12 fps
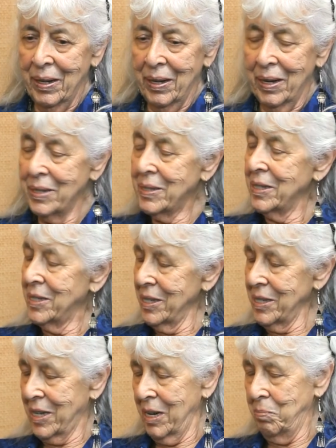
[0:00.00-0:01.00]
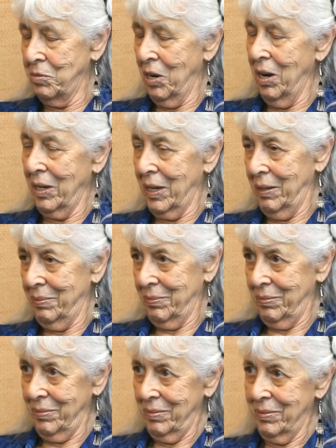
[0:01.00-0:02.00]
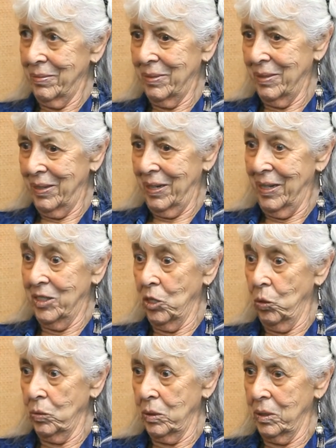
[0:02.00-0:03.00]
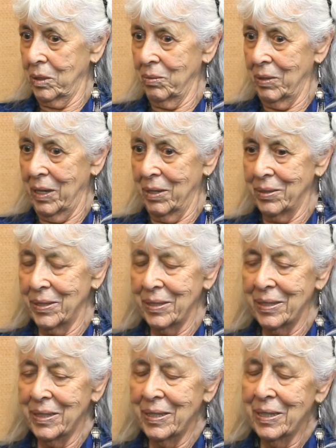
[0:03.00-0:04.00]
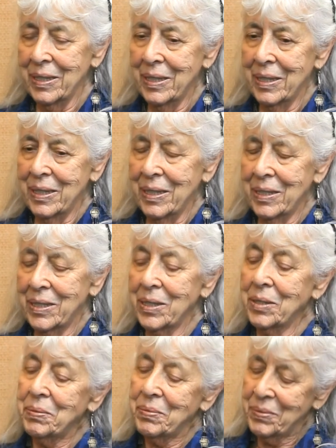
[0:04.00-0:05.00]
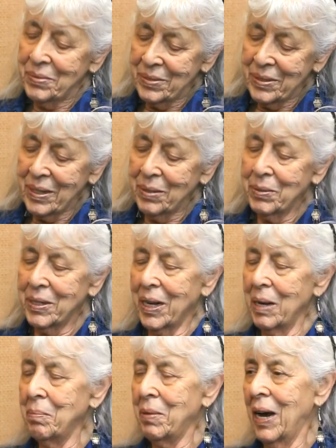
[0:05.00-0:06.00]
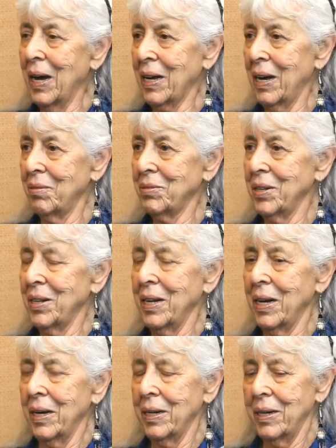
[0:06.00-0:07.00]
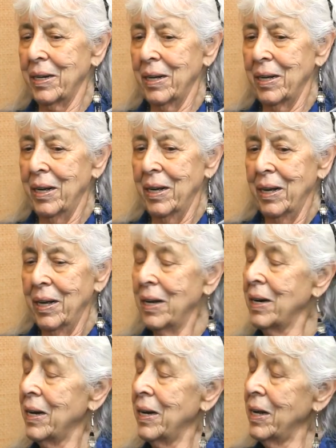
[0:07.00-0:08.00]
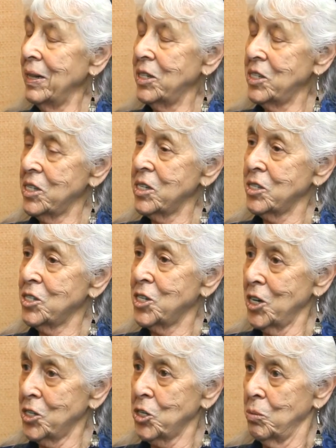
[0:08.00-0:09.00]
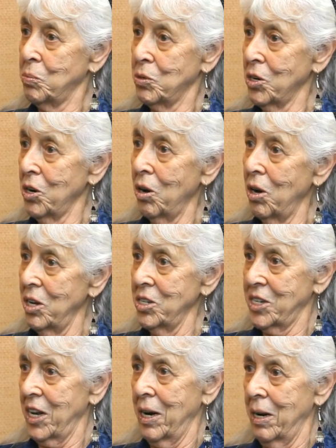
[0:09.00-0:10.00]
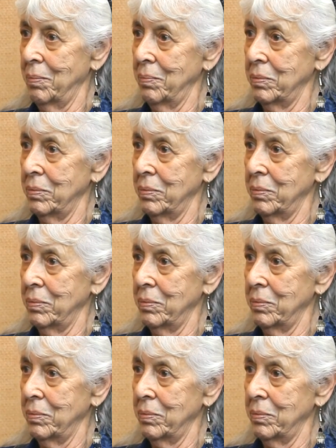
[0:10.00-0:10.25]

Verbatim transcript: And I said, just keep talking and don't look around. So we came back after that, and I had this gesso board all set up.